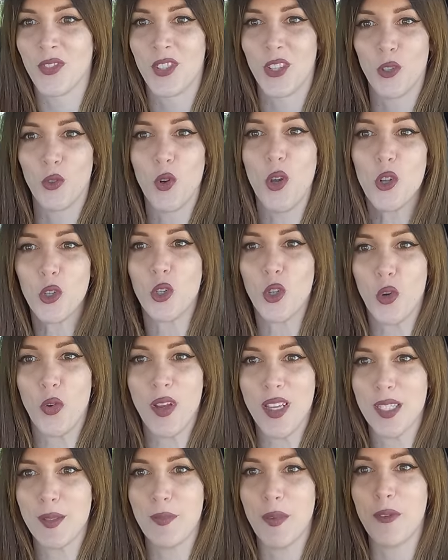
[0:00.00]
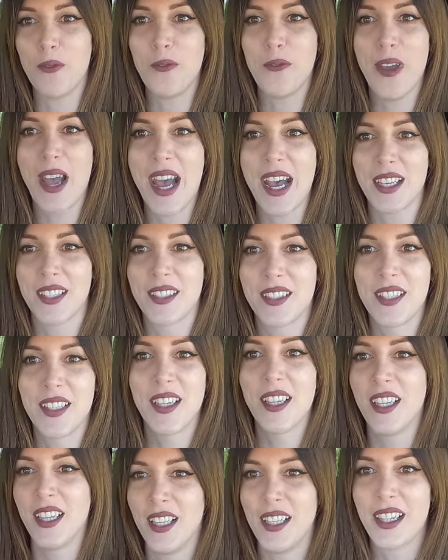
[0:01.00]
They're real crisp and fast.
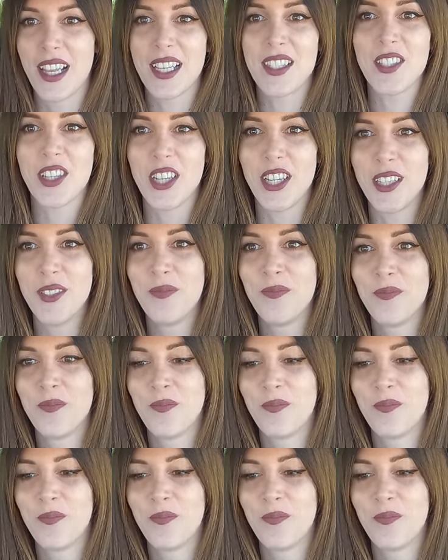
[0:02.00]
That's good.